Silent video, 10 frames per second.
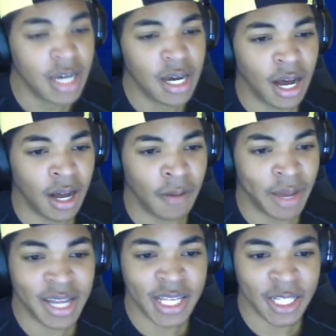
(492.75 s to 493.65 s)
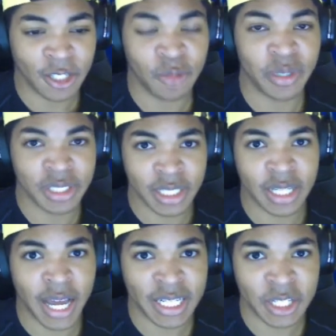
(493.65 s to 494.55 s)
Anything that doesn't resist
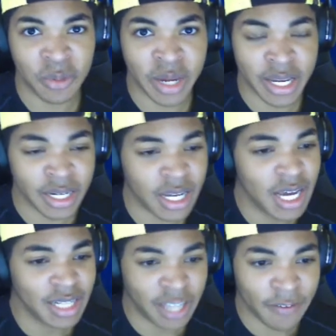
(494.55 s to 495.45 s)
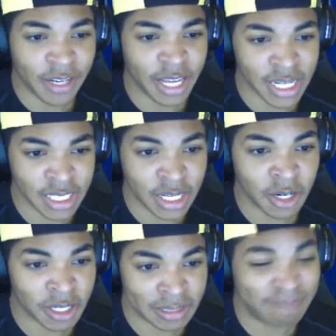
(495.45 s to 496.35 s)
Icy Wind definitely is
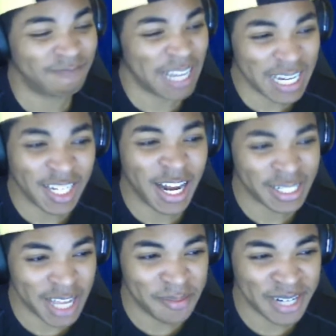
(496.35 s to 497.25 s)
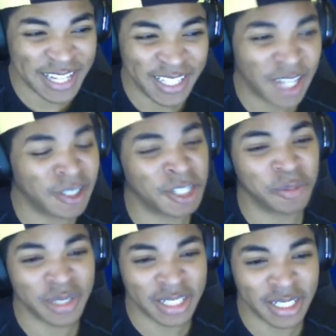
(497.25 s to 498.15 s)
gonna take a lot of damage. Anything that doesn't
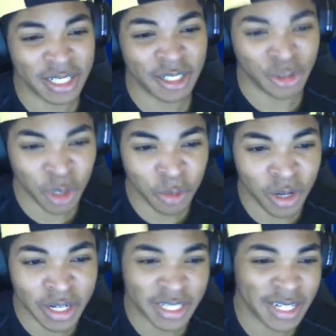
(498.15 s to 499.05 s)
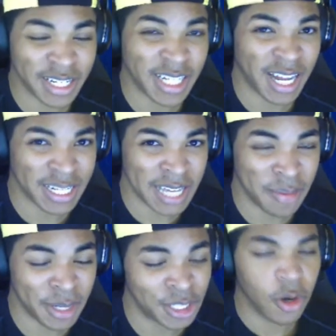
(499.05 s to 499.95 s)
resist Drill Run is gonna take a lot of damage.